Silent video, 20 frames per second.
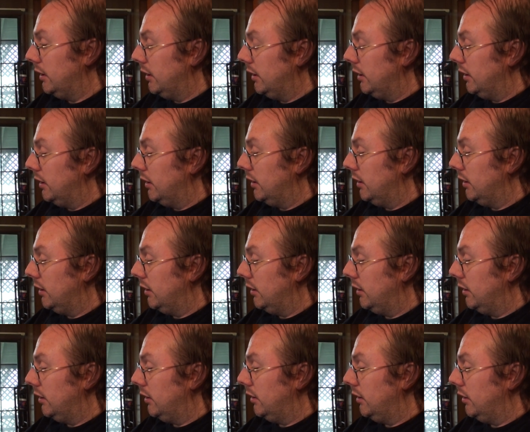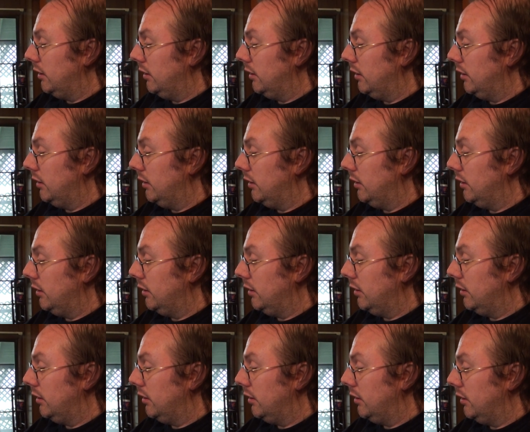
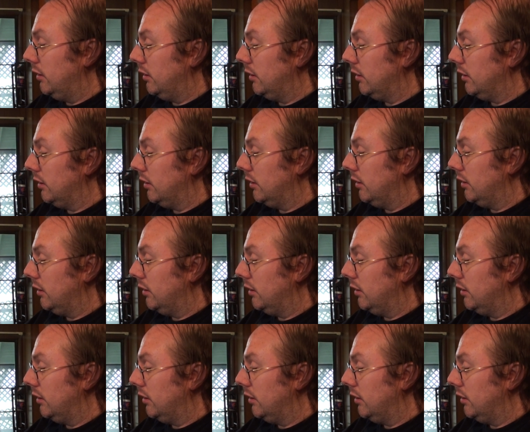(no one is talking)